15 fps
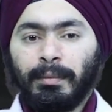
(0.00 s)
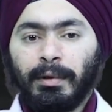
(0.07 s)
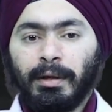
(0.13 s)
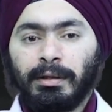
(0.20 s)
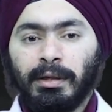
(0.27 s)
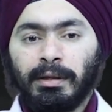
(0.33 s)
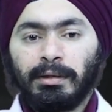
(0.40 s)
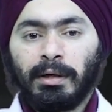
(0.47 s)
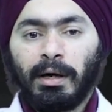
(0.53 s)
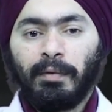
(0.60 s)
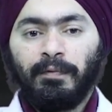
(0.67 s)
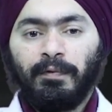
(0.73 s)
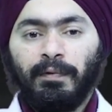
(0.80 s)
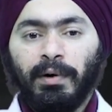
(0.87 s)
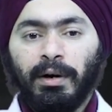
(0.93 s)
This is
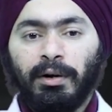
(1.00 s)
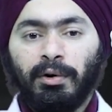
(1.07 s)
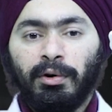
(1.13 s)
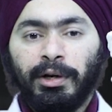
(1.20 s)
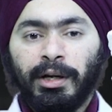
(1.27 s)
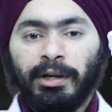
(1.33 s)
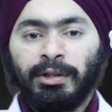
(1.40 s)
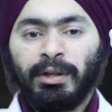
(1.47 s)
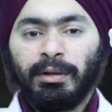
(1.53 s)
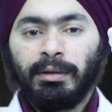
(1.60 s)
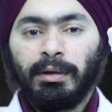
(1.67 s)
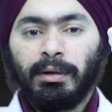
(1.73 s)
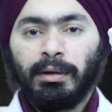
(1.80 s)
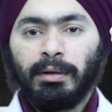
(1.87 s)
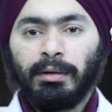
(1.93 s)
upward
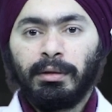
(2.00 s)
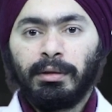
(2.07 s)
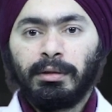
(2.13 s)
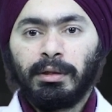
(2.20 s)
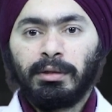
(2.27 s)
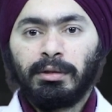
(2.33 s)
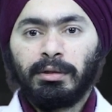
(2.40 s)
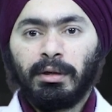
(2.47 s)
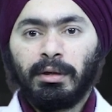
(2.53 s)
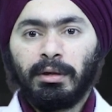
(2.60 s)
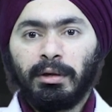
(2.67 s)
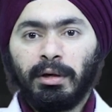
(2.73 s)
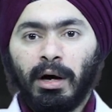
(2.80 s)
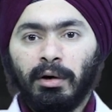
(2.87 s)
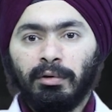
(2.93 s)
rotation, this is
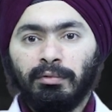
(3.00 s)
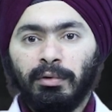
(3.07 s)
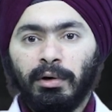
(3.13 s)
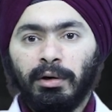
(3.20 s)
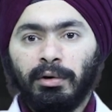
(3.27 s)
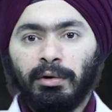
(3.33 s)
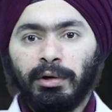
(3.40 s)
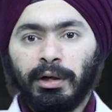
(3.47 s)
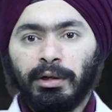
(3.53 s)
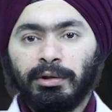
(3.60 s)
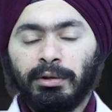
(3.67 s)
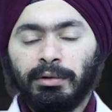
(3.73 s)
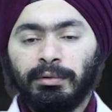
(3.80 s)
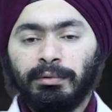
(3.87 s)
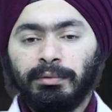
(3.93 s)
downward
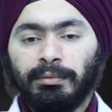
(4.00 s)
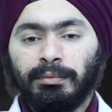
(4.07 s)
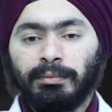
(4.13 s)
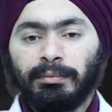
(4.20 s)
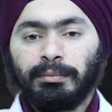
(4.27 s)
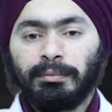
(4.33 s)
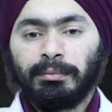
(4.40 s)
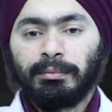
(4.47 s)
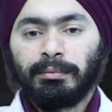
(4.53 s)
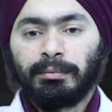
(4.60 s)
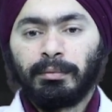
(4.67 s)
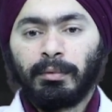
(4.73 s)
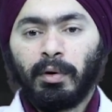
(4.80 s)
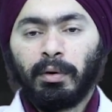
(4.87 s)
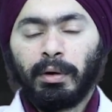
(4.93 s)
rotation.
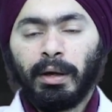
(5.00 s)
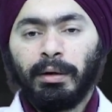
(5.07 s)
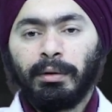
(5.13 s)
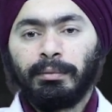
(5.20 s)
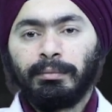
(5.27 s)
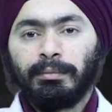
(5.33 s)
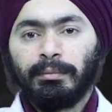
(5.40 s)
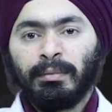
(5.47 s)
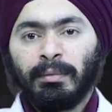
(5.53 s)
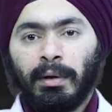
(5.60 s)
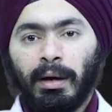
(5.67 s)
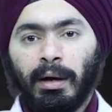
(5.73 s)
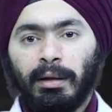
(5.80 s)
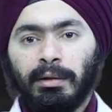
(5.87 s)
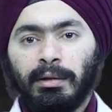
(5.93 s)
Okay,
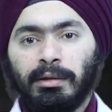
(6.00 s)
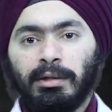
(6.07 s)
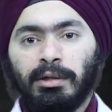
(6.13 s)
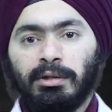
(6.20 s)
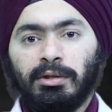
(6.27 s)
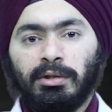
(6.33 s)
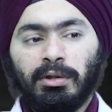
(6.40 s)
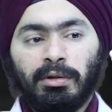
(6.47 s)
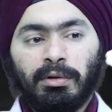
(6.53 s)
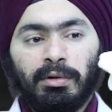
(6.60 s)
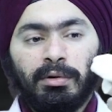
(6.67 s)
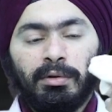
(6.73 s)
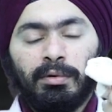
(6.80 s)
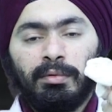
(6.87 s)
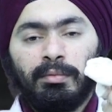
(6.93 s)
and this is
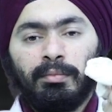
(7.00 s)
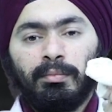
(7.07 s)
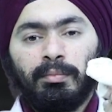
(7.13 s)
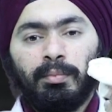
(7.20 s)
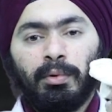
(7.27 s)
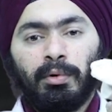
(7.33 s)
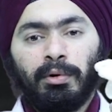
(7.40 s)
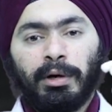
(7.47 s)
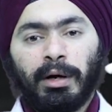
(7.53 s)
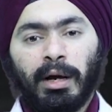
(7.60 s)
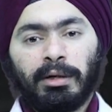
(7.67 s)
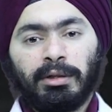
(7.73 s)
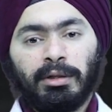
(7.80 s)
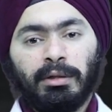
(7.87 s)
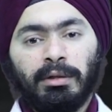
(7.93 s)

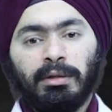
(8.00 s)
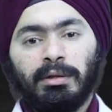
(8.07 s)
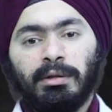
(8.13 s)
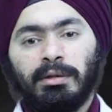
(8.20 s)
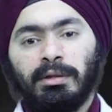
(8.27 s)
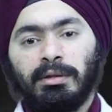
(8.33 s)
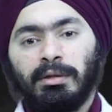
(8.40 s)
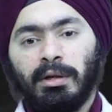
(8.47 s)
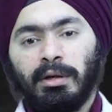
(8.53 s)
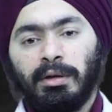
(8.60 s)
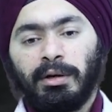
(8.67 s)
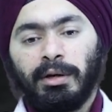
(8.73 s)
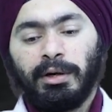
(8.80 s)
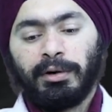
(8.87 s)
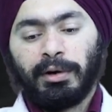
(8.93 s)
protraction, this is
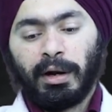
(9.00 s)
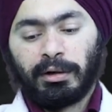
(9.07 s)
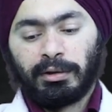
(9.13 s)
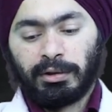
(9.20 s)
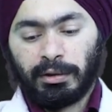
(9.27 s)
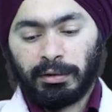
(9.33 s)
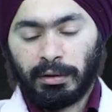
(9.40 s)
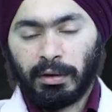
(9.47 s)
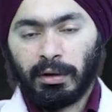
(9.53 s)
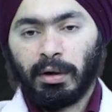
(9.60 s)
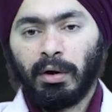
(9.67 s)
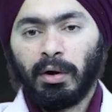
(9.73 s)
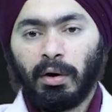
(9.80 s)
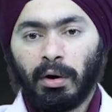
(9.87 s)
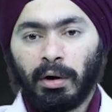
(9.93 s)
retraction,
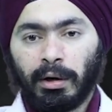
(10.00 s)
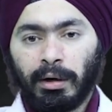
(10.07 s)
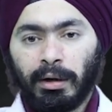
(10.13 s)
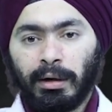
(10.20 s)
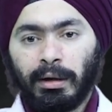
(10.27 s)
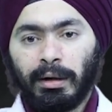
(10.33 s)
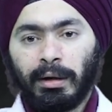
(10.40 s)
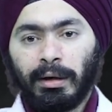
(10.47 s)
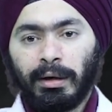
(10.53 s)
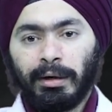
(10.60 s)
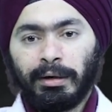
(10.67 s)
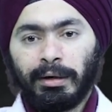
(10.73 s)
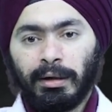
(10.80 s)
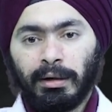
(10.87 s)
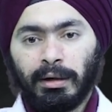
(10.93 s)
or
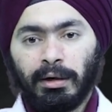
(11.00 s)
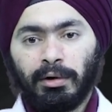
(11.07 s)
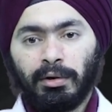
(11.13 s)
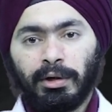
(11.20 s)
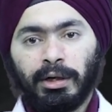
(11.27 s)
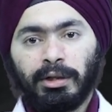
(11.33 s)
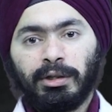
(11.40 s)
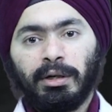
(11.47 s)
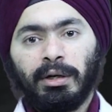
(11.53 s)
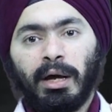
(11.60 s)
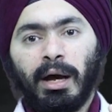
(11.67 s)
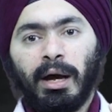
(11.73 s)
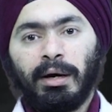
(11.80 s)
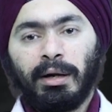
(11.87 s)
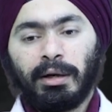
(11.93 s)
internal rotation
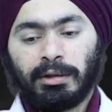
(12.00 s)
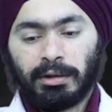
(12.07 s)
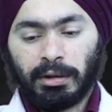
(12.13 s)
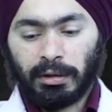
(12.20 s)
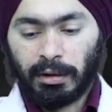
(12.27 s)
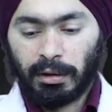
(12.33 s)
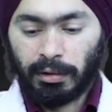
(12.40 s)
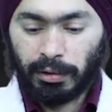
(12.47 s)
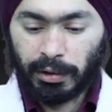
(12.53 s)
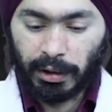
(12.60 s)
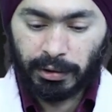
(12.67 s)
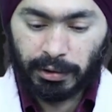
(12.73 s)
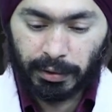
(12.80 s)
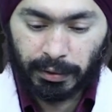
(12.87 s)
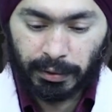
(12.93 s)
and external
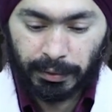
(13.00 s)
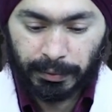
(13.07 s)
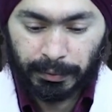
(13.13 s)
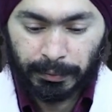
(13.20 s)
rotation.